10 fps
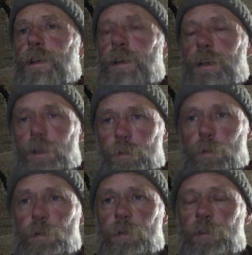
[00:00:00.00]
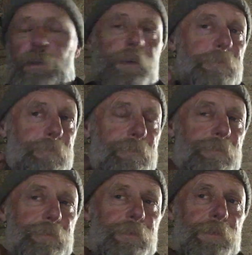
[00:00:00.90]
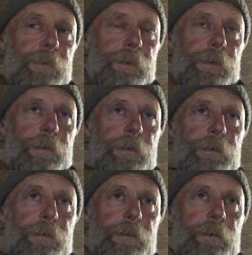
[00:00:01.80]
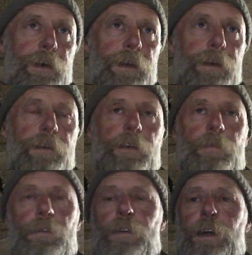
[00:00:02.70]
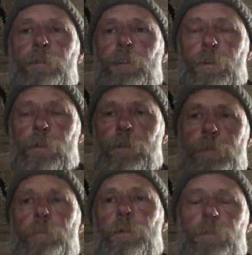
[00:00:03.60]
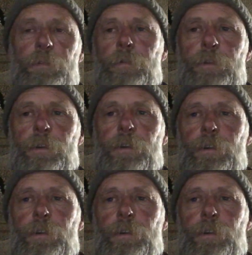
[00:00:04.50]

in the water, then you wouldn't have two dimples, would you?